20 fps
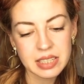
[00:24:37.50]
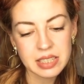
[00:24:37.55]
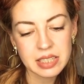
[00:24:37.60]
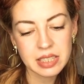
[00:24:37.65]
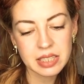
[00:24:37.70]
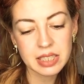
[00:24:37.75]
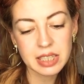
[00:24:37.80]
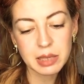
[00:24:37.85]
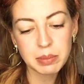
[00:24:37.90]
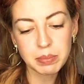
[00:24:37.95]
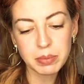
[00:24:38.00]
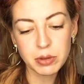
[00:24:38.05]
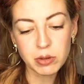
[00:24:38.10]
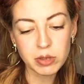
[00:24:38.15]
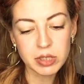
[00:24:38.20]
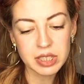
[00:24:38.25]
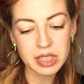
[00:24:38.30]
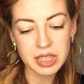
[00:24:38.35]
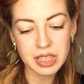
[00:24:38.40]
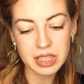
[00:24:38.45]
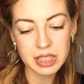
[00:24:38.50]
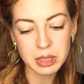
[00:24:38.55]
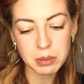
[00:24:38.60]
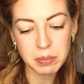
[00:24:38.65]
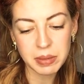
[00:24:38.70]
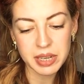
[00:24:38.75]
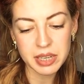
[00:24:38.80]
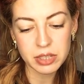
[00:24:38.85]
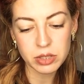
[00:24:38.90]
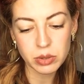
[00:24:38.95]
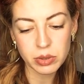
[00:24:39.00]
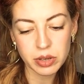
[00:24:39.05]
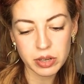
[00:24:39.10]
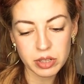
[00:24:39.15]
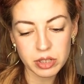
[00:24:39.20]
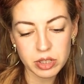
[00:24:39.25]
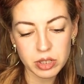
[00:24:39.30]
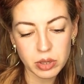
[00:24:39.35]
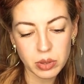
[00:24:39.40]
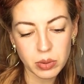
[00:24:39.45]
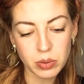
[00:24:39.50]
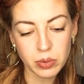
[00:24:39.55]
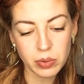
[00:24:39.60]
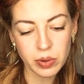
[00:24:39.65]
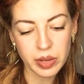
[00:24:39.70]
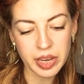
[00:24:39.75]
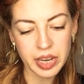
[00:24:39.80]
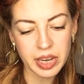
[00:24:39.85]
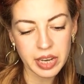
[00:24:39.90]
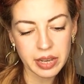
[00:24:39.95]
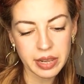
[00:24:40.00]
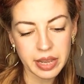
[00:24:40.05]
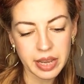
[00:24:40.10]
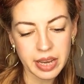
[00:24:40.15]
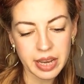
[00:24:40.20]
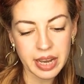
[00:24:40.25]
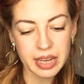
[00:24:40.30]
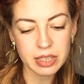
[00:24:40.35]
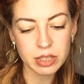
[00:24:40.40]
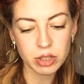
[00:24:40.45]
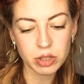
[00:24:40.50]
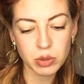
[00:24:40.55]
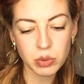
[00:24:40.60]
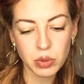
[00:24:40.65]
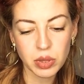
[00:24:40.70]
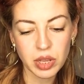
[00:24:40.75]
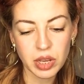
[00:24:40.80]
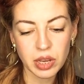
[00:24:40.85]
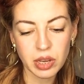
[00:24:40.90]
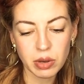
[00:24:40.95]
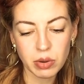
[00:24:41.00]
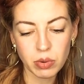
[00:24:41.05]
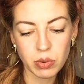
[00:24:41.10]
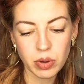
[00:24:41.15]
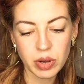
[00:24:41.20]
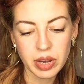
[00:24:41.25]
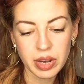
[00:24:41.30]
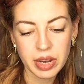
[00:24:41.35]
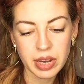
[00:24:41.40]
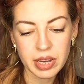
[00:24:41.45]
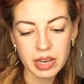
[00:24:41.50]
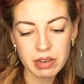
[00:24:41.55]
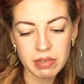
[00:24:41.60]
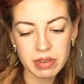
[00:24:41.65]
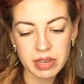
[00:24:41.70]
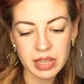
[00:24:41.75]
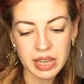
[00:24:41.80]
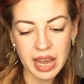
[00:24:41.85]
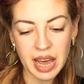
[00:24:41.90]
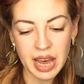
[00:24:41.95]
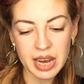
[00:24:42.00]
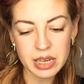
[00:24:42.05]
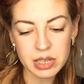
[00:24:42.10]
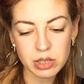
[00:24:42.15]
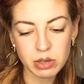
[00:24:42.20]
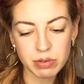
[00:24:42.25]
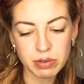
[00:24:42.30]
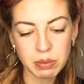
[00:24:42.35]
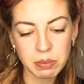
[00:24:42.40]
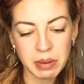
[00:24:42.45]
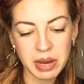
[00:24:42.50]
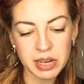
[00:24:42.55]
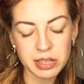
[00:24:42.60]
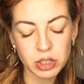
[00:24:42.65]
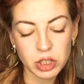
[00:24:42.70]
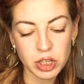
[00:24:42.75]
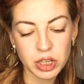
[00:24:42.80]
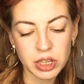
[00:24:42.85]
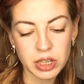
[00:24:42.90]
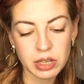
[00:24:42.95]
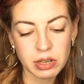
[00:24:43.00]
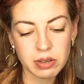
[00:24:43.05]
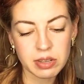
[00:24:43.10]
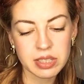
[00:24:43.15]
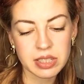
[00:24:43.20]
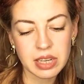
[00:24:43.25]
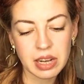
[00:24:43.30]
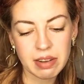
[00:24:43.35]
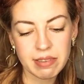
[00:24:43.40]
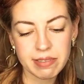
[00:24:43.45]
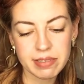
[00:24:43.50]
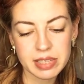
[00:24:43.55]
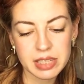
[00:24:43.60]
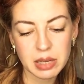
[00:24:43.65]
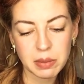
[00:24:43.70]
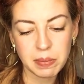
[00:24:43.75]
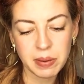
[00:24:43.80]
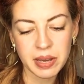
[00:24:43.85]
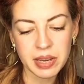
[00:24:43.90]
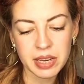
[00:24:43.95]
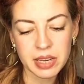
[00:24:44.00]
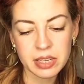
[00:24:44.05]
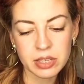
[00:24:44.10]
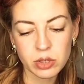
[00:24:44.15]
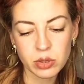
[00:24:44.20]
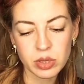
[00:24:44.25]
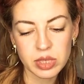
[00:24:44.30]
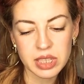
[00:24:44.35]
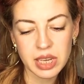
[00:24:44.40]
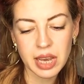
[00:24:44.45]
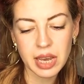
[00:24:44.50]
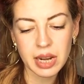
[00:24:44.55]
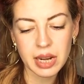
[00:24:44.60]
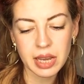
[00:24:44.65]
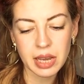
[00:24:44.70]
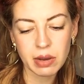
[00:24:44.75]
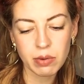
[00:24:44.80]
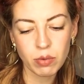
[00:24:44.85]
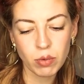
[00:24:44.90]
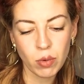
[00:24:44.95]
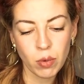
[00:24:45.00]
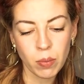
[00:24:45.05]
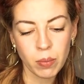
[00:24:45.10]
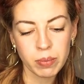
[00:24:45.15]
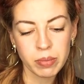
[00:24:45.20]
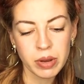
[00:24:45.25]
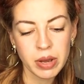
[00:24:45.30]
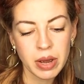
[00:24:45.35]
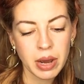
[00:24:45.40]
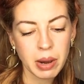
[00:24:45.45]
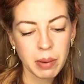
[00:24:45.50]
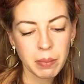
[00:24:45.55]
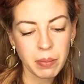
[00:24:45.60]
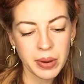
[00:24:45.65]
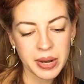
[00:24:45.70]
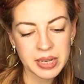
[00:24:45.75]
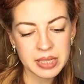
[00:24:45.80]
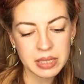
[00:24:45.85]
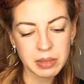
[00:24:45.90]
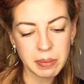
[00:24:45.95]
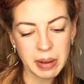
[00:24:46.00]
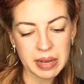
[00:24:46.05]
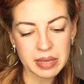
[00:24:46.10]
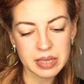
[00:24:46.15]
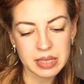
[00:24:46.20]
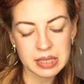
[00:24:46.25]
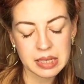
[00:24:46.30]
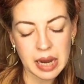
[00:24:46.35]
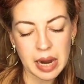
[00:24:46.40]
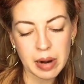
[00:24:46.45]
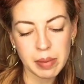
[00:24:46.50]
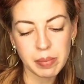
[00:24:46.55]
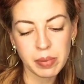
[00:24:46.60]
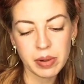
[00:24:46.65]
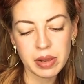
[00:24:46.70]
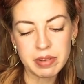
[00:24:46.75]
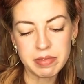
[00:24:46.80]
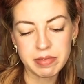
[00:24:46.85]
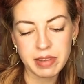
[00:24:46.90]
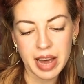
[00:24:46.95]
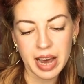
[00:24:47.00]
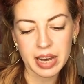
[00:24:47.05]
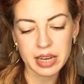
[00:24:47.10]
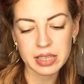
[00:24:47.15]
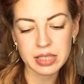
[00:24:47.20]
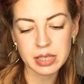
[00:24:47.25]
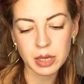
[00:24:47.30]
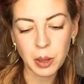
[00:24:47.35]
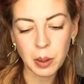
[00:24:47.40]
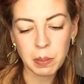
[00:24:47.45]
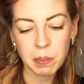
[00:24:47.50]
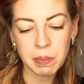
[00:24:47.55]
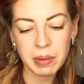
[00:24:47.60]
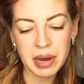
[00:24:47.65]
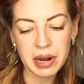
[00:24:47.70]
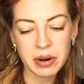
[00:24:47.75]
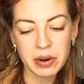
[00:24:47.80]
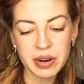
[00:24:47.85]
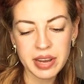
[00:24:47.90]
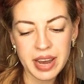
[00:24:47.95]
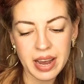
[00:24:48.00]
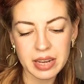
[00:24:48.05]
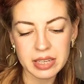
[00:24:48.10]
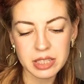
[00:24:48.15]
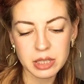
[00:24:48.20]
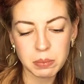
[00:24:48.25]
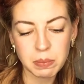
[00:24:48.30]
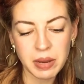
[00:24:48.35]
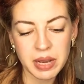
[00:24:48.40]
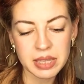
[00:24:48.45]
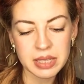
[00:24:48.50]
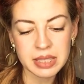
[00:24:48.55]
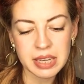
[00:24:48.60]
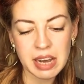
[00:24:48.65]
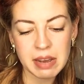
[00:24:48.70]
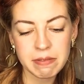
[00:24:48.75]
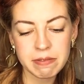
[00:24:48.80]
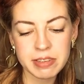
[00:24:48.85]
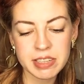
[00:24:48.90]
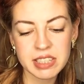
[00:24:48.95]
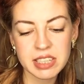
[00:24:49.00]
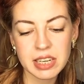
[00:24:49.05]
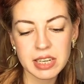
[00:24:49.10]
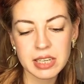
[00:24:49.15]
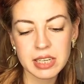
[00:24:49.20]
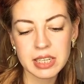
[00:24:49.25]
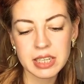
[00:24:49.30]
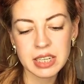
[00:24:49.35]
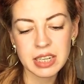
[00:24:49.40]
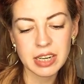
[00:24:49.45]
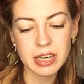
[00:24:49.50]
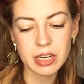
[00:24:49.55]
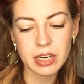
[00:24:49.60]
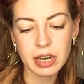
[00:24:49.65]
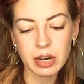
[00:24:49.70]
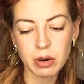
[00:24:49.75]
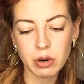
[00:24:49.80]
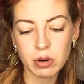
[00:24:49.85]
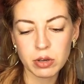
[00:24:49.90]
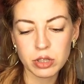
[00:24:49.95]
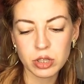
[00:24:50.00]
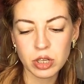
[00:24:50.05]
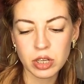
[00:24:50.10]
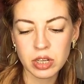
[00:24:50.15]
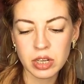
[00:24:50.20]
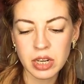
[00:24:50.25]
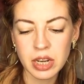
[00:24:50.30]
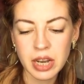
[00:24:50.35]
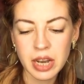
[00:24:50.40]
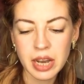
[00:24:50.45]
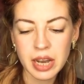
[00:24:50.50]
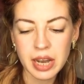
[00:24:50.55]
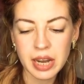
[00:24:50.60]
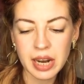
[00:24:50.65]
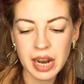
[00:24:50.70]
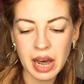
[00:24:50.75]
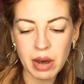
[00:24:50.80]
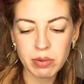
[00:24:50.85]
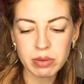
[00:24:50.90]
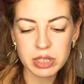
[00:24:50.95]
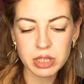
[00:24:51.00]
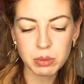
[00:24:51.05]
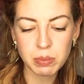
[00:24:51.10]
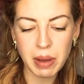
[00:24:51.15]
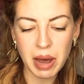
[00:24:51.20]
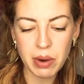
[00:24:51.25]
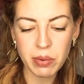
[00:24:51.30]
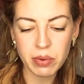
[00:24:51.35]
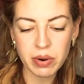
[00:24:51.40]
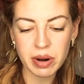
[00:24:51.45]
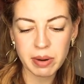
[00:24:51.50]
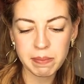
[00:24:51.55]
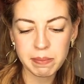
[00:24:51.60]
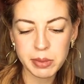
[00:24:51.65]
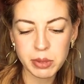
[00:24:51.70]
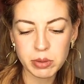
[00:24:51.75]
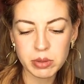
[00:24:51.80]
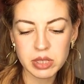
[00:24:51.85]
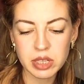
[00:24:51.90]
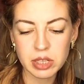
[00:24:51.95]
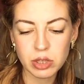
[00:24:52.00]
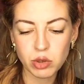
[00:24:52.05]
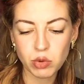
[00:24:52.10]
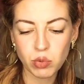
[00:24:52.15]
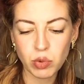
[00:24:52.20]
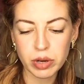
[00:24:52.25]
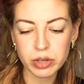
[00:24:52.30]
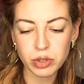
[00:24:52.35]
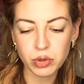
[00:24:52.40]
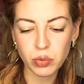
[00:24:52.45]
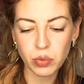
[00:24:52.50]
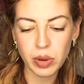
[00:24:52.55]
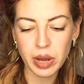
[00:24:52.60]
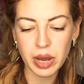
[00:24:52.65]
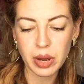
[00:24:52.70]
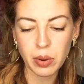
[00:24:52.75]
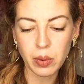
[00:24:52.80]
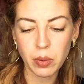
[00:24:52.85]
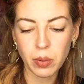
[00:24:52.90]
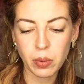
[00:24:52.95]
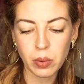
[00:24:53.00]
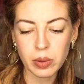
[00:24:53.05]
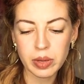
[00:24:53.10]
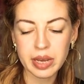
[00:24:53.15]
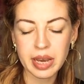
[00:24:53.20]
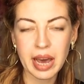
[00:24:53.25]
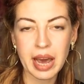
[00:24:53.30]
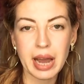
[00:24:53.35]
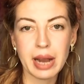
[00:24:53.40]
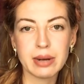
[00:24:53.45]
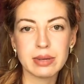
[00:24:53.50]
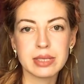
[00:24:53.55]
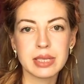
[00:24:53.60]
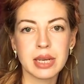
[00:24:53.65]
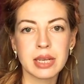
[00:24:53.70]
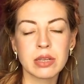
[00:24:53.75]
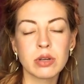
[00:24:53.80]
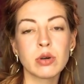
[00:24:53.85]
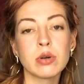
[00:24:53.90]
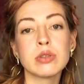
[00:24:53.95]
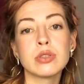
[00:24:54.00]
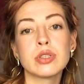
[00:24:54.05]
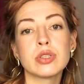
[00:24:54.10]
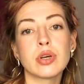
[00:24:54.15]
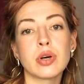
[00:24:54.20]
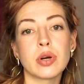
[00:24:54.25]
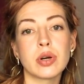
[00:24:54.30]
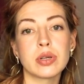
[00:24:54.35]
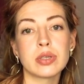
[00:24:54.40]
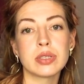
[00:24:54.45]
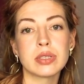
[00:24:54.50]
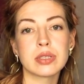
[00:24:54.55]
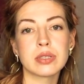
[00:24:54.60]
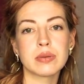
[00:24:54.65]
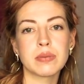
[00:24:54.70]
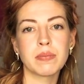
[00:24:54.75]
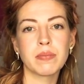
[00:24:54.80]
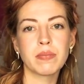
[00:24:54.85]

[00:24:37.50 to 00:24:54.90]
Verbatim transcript: The deep blue sea speaks to your soul, healing and soothing you. Even the act of imagining yourself dipping into its healing womb brings about desirable effects. Better yet, spend time physically near the ocean. Allow its power and beauty to wash away all cares and concerns.